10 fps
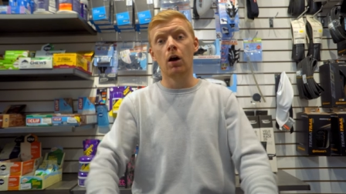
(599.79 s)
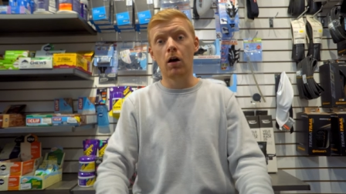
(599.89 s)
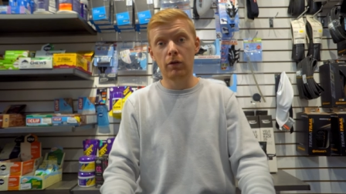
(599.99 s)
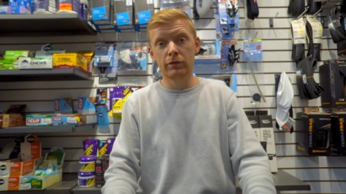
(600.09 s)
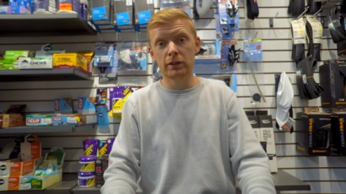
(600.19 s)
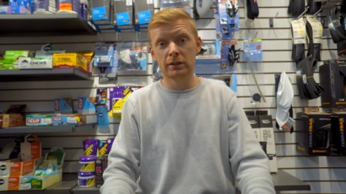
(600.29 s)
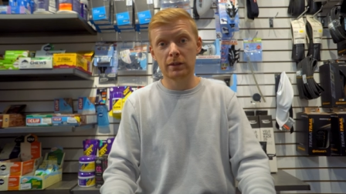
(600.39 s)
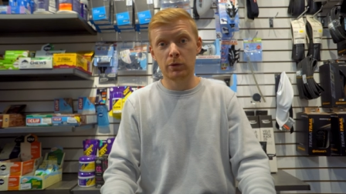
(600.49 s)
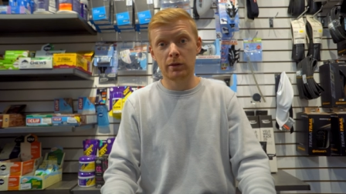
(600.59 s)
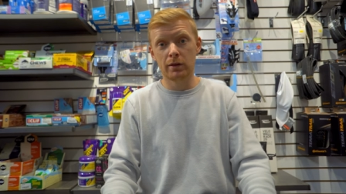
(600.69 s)

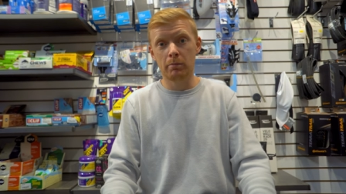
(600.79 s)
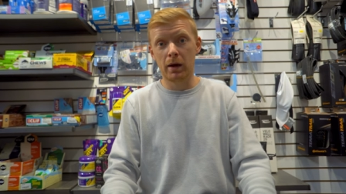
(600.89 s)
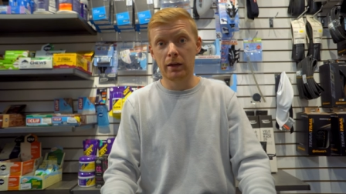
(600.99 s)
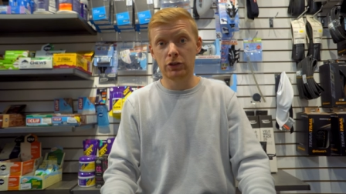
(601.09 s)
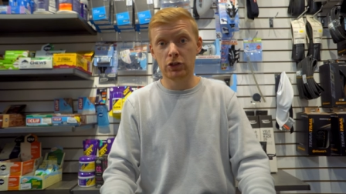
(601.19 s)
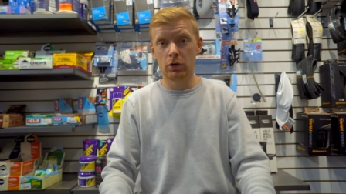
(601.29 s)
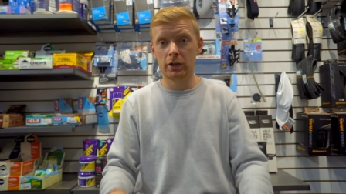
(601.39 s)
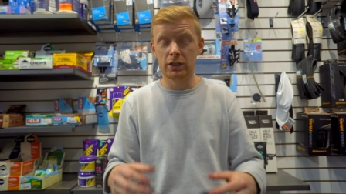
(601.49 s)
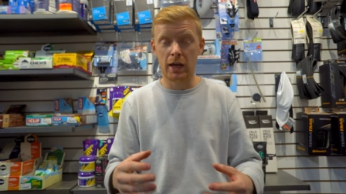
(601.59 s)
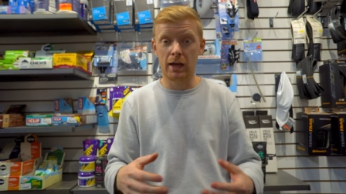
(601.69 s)
Obviously with the bike
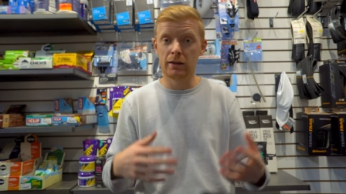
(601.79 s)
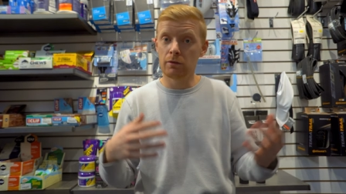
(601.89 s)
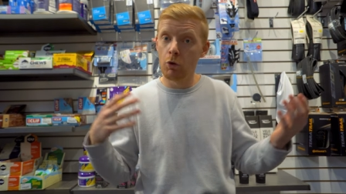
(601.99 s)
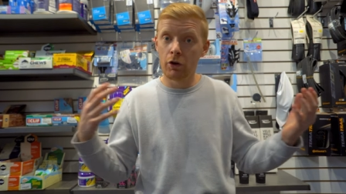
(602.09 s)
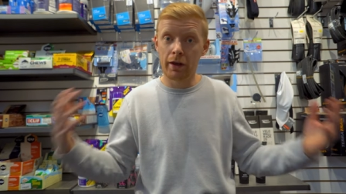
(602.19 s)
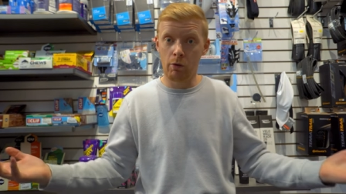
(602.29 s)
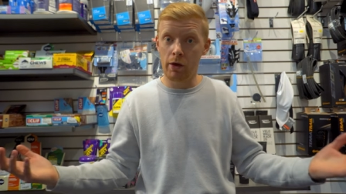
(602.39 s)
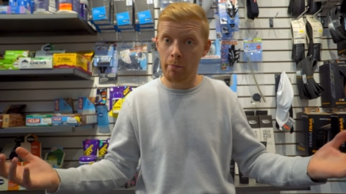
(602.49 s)
shortage and it's more now a